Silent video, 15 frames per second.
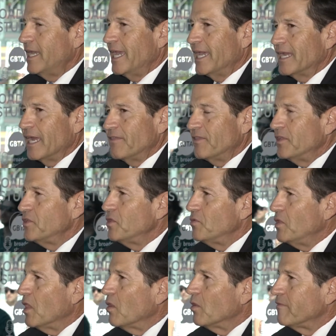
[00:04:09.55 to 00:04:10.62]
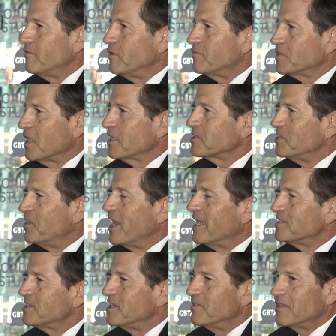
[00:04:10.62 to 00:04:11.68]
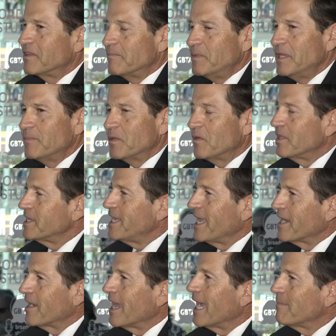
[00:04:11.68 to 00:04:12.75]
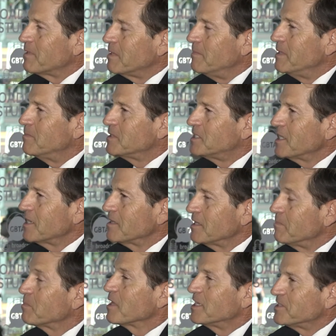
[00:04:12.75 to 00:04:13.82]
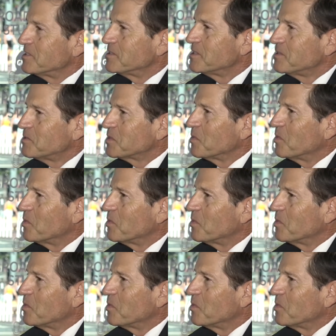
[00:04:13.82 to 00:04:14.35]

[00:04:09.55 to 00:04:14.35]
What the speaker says: And I think you know, if you've talked to Nancy, that the people in Canada happen to be particularly pleasant to